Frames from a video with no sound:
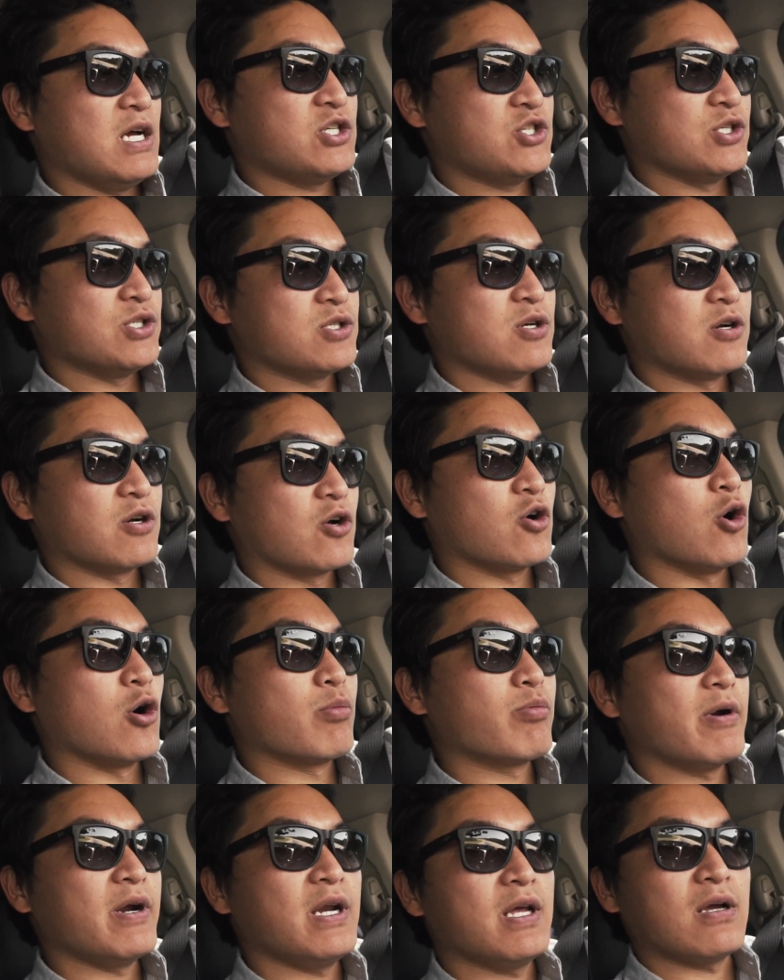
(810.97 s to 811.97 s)
should start
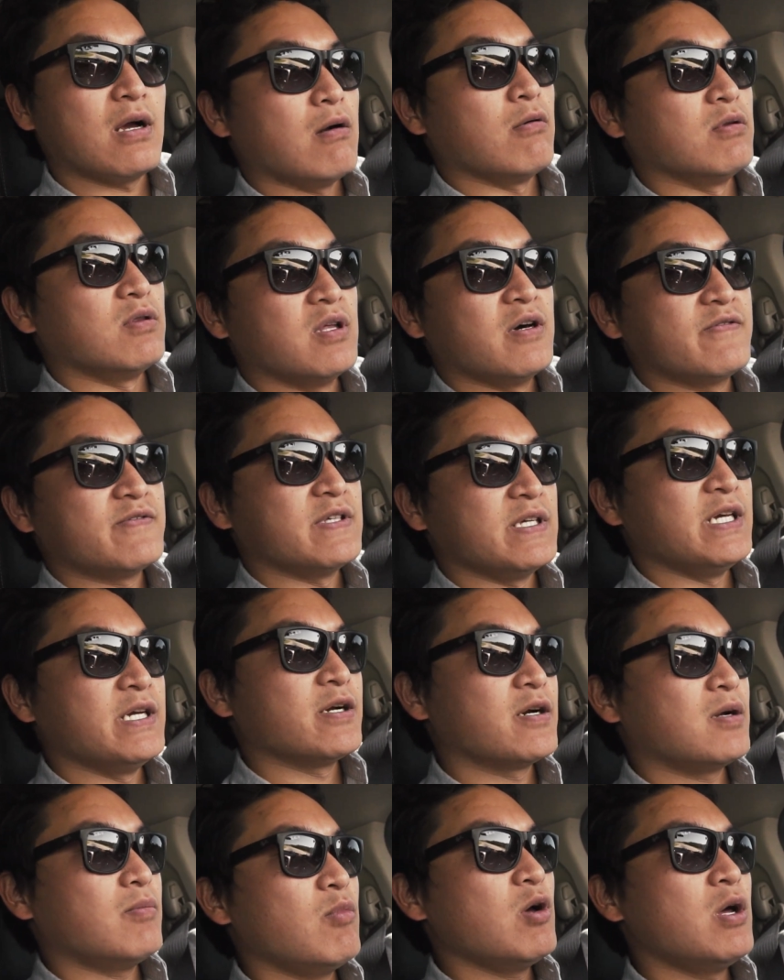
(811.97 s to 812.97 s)
incorporating, I would love to
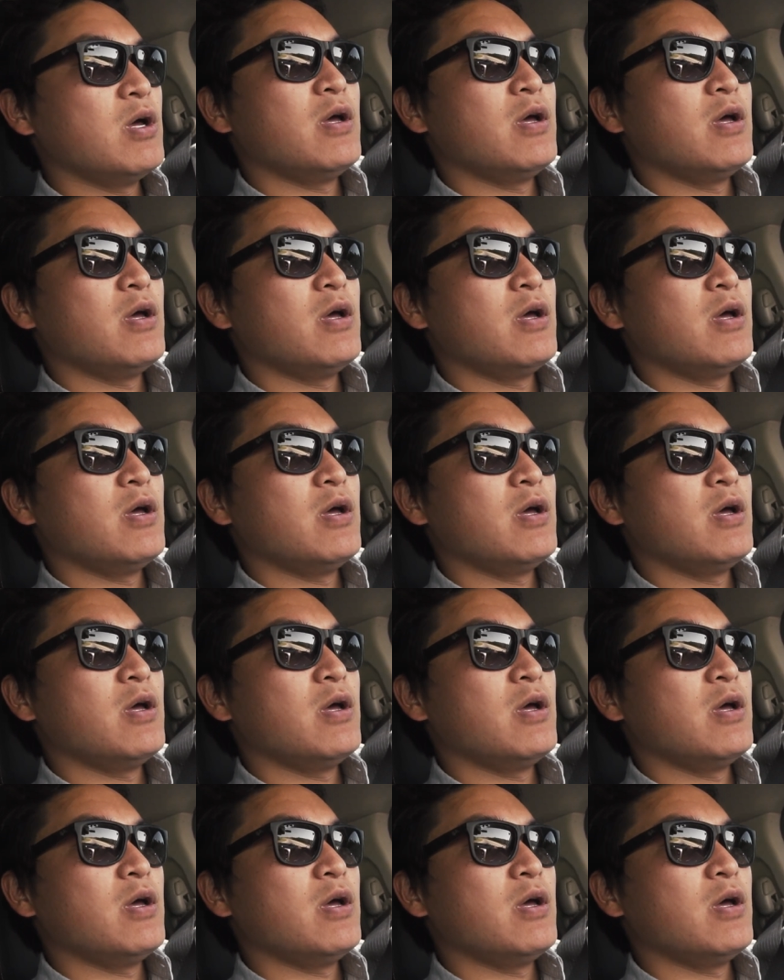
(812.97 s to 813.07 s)
hear them.